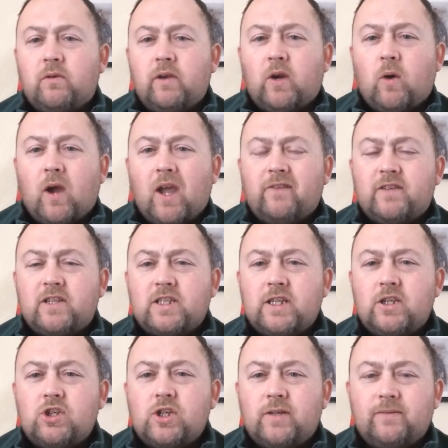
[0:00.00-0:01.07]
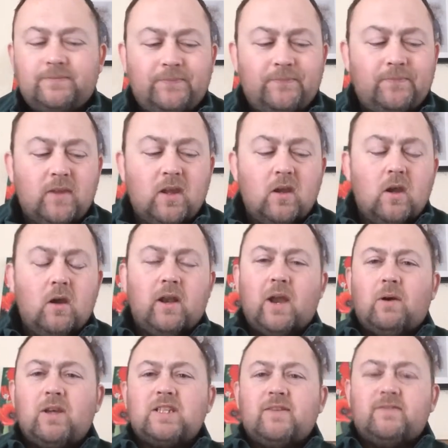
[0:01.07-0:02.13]
we require for stitching.
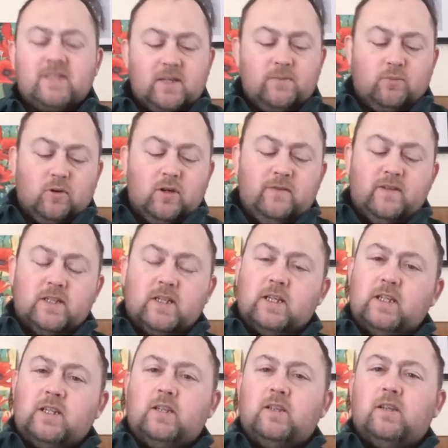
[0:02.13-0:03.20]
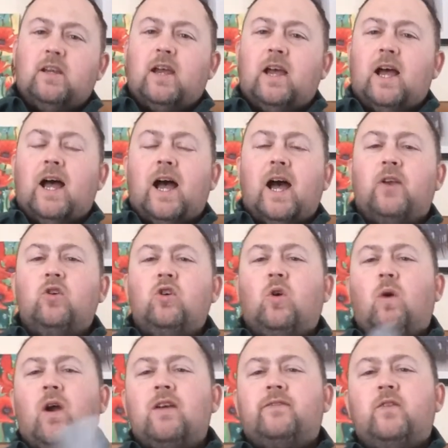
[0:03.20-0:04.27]
Now, as I've said previously, I know
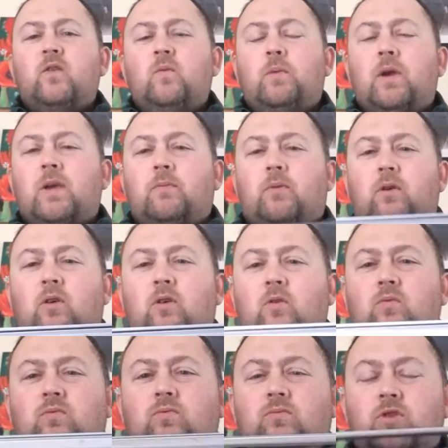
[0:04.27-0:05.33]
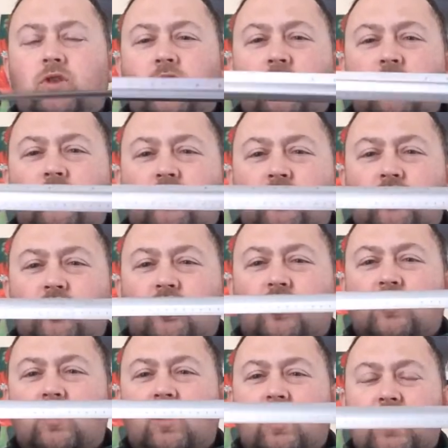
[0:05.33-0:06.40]
quite a few people who use
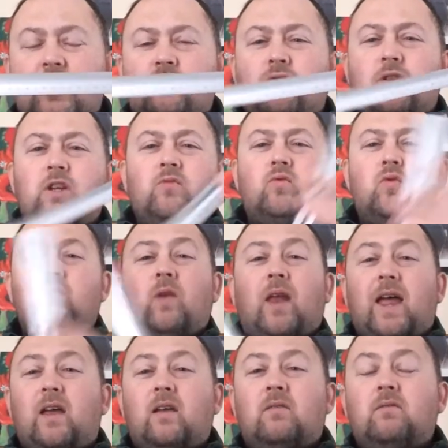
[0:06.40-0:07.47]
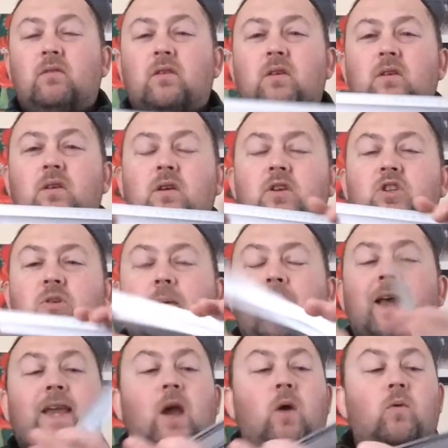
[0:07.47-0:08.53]
just literally a ruler to
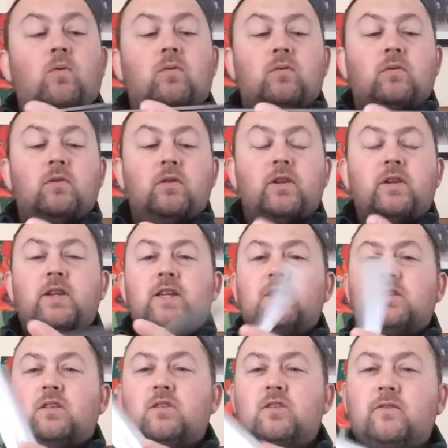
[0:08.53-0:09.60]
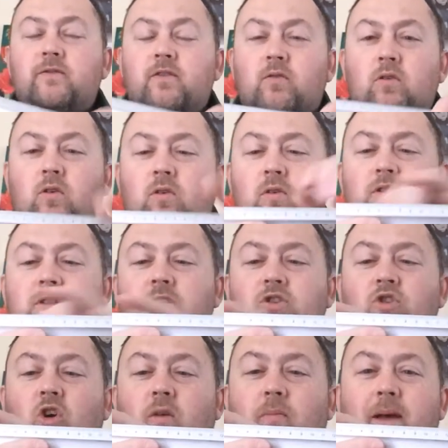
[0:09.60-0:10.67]
mark out the distance of their holes. They'll
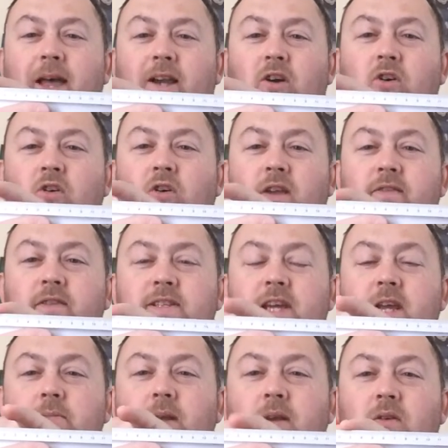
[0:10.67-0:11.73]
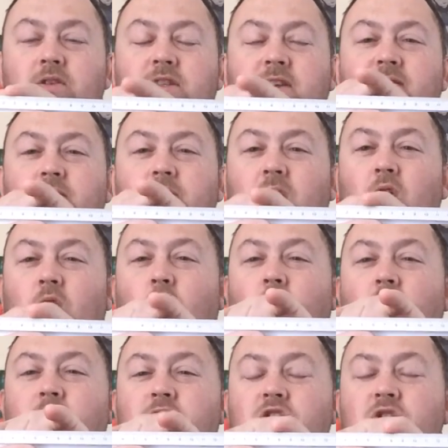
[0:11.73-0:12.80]
sort of mark a hole every 10mm or 7mm or
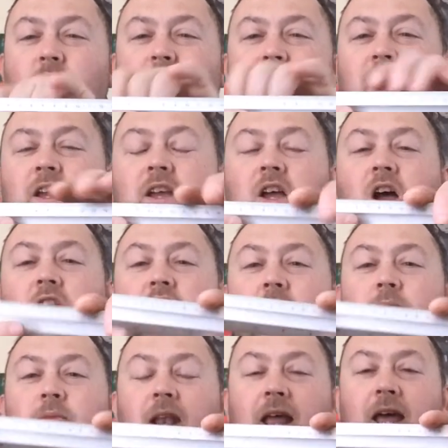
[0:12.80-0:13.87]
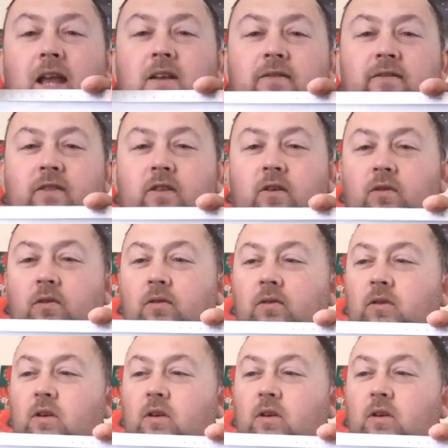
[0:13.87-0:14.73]
1/4 inch or whatever down the line of their